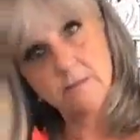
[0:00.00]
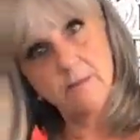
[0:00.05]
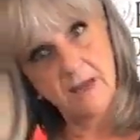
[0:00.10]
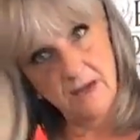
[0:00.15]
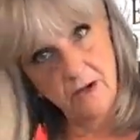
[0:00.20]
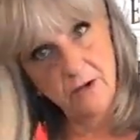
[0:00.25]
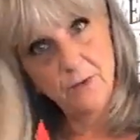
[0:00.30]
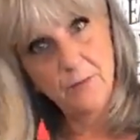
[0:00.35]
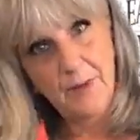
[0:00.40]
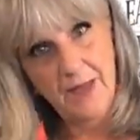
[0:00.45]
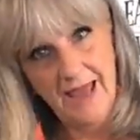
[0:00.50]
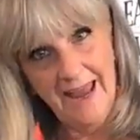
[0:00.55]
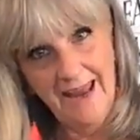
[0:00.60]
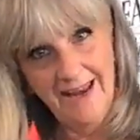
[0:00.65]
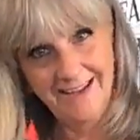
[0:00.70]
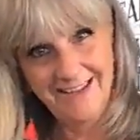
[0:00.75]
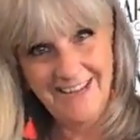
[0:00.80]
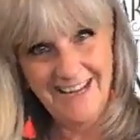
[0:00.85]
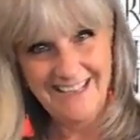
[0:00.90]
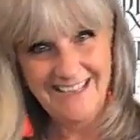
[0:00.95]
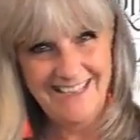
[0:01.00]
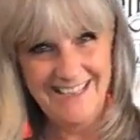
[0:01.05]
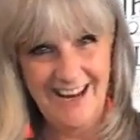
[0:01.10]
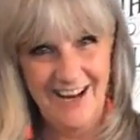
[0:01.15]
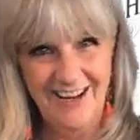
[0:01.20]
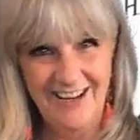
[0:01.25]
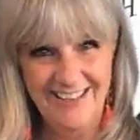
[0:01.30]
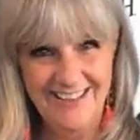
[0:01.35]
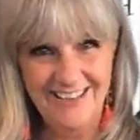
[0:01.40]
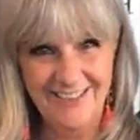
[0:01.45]
here's my new page.
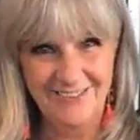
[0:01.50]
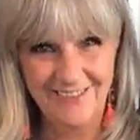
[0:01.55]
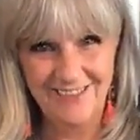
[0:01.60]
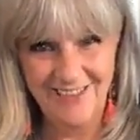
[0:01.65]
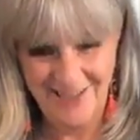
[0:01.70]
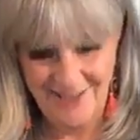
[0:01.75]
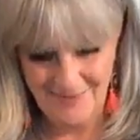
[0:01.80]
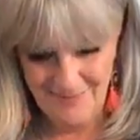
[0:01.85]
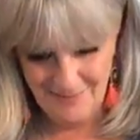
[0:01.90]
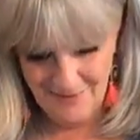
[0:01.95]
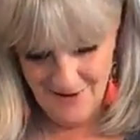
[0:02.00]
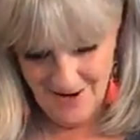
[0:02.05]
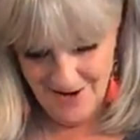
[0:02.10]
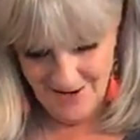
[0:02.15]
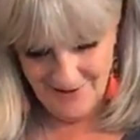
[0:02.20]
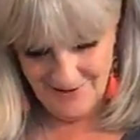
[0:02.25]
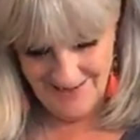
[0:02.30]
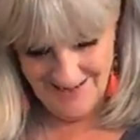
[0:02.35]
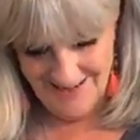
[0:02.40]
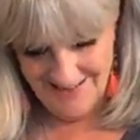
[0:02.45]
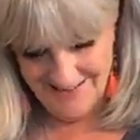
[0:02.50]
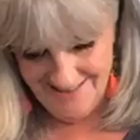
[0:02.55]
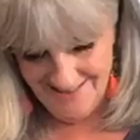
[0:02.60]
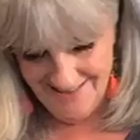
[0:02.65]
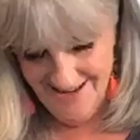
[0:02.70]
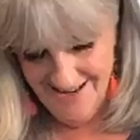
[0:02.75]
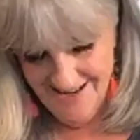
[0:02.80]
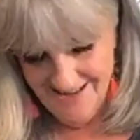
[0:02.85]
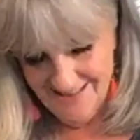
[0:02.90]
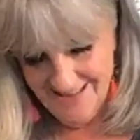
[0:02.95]
So it's a work in
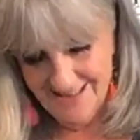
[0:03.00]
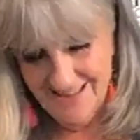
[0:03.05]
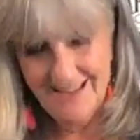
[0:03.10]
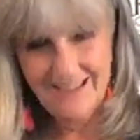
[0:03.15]
progress.